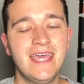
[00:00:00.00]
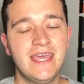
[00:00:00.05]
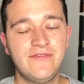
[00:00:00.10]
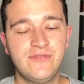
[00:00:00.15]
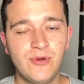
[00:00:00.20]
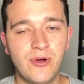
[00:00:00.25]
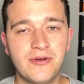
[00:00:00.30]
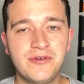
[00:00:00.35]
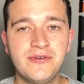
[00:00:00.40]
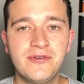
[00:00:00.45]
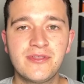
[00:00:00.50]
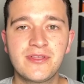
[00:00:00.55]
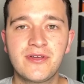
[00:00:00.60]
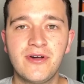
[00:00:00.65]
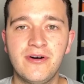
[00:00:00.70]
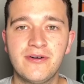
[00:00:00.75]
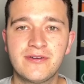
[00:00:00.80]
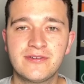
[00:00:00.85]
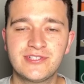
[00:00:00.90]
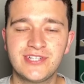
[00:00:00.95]
If you are new to the
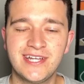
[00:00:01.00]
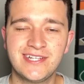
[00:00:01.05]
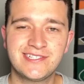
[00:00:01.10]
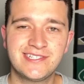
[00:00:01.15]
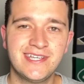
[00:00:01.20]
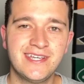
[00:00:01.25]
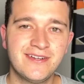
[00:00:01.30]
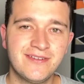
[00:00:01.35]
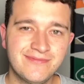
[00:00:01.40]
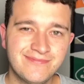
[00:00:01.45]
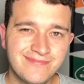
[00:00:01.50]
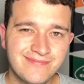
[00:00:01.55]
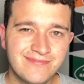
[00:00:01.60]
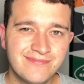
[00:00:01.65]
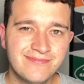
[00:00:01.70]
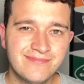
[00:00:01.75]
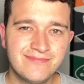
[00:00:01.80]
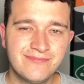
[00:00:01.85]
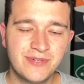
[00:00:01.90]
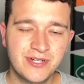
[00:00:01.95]
Calling Our Shot channel,
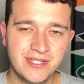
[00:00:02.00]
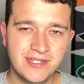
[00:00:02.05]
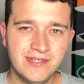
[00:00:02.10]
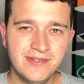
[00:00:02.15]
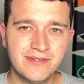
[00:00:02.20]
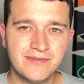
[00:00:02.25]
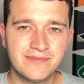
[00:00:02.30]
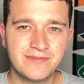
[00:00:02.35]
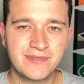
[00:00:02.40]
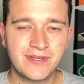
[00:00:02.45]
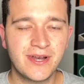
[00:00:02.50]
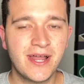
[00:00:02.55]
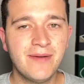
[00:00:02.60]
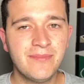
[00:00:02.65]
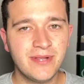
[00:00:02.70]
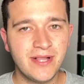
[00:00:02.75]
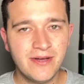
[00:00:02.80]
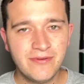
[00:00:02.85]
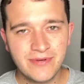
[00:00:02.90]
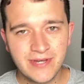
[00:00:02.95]
what are you doing? Go down
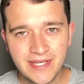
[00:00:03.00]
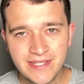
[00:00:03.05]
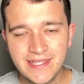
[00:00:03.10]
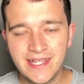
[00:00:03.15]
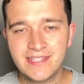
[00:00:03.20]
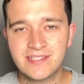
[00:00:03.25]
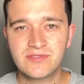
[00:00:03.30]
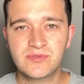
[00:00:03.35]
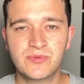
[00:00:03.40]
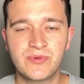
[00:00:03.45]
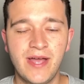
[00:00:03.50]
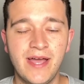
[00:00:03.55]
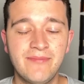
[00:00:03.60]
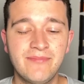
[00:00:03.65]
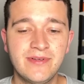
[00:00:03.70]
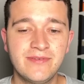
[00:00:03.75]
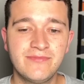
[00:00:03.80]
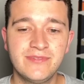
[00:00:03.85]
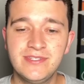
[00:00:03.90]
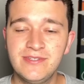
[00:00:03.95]
below, hit that subscribe
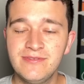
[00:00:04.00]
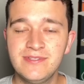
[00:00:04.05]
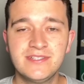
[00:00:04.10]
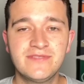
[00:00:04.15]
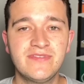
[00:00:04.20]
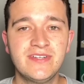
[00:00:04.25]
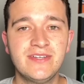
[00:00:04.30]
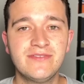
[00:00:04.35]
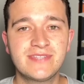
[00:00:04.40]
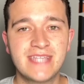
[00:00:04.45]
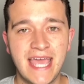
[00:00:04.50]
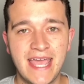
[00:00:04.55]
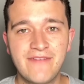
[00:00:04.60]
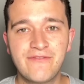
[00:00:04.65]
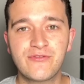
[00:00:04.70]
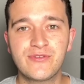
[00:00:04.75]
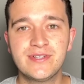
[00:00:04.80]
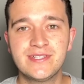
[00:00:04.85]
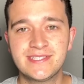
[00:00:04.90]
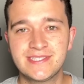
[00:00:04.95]
button. We do these videos
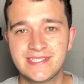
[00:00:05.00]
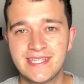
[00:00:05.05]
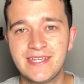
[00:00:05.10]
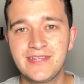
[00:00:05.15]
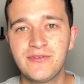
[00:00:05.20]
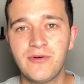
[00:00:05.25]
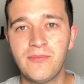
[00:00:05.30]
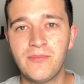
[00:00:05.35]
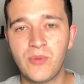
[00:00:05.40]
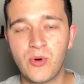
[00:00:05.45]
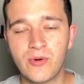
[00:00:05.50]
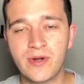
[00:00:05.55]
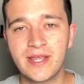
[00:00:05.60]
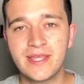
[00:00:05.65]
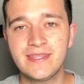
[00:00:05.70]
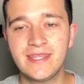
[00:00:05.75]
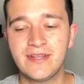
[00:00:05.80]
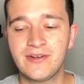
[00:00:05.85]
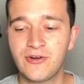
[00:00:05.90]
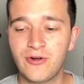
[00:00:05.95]
every single
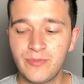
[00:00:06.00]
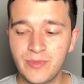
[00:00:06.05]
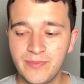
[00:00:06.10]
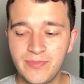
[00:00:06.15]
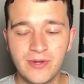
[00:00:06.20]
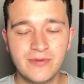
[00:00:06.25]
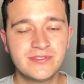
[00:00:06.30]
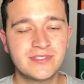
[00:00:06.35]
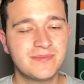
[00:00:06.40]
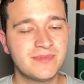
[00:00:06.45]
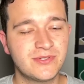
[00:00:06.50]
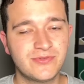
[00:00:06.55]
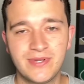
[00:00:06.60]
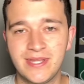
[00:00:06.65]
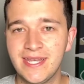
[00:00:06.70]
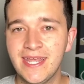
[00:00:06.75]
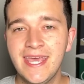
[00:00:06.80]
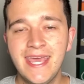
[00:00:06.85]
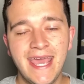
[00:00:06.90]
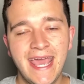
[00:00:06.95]
morning. They normally post
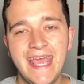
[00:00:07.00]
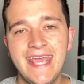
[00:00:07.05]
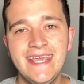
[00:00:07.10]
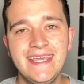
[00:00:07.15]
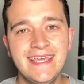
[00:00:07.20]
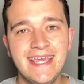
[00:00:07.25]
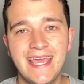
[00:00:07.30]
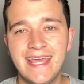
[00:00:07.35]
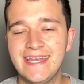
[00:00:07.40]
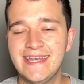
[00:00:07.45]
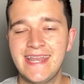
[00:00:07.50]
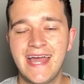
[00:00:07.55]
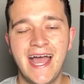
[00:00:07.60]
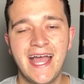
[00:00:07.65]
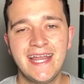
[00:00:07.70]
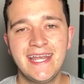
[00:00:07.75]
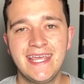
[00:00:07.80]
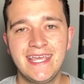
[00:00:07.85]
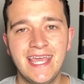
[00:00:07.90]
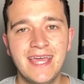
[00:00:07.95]
between 8 and
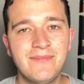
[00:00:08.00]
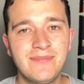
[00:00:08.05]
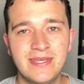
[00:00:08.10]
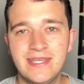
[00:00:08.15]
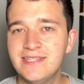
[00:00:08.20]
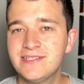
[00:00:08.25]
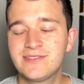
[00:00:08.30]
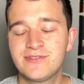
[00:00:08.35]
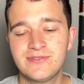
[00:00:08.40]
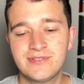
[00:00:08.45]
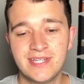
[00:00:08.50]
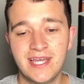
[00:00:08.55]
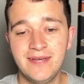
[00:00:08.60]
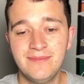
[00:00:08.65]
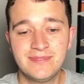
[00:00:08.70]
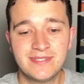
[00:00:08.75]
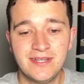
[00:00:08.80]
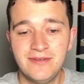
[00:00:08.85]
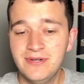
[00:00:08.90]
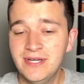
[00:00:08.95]
9 a.m. Eastern
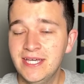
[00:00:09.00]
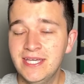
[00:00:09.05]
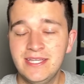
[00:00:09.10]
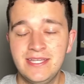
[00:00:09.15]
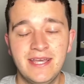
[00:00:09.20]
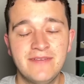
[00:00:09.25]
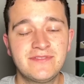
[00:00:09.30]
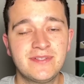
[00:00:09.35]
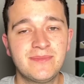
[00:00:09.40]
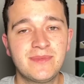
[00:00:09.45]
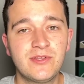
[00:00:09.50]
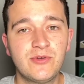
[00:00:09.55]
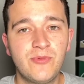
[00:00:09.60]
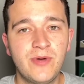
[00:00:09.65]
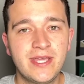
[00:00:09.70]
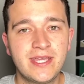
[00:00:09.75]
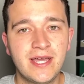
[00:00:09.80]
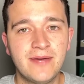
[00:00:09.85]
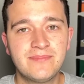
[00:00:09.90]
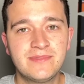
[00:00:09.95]
time. So you have something to
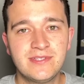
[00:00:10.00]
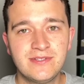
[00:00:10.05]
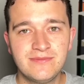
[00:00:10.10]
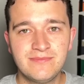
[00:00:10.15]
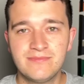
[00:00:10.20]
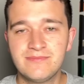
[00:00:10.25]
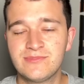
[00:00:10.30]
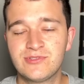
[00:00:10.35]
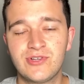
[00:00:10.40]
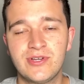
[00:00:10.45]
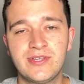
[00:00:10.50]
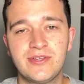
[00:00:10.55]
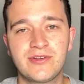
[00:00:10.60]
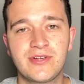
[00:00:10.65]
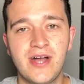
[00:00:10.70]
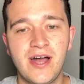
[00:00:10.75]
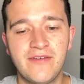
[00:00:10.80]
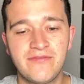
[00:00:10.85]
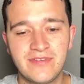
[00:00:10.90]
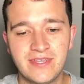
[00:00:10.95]
wake up to, drink your
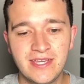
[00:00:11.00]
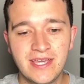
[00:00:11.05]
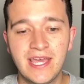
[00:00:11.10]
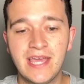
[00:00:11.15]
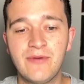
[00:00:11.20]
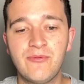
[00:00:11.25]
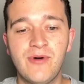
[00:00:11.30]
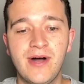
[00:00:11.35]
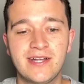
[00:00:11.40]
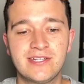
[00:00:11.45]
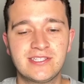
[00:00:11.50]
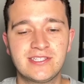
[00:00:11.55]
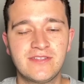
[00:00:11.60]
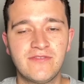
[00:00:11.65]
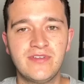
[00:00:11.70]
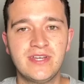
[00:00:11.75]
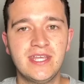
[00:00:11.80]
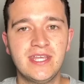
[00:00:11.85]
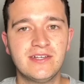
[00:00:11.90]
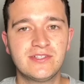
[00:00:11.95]
coffee, and watch the
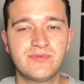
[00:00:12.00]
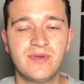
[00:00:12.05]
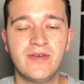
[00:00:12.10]
videos.